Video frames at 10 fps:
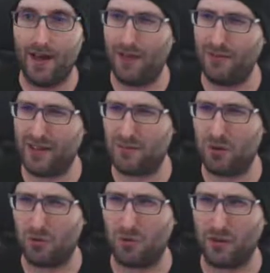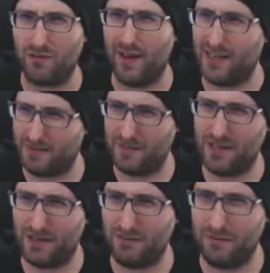I feel like I'm going really fast. Am I
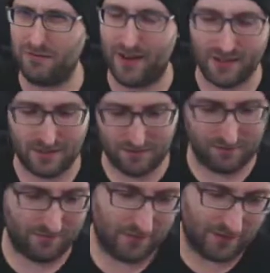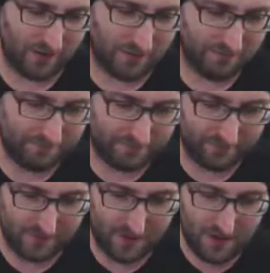talking really fast? That's all right.
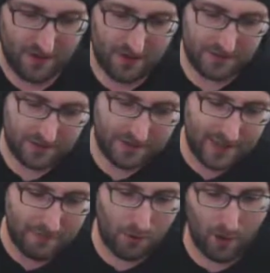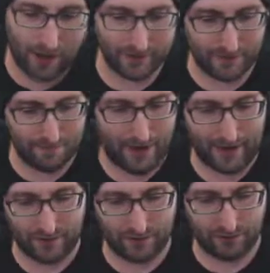It's going to take me a while to get
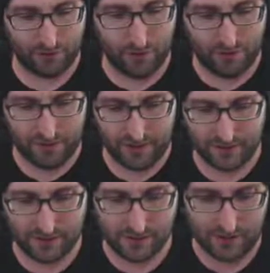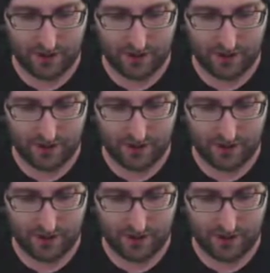back into the flow of things.